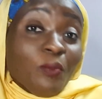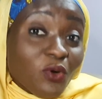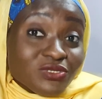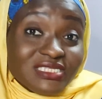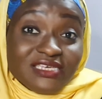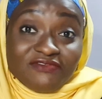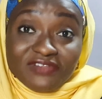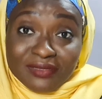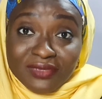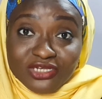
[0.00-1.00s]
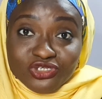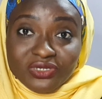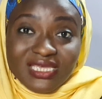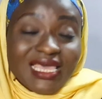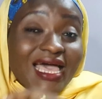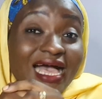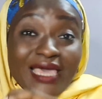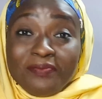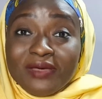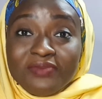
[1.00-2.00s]
post-inflammatory
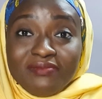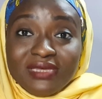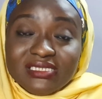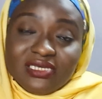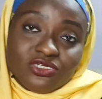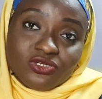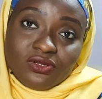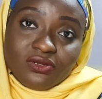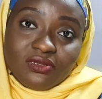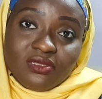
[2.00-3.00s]
hyperpigmentation.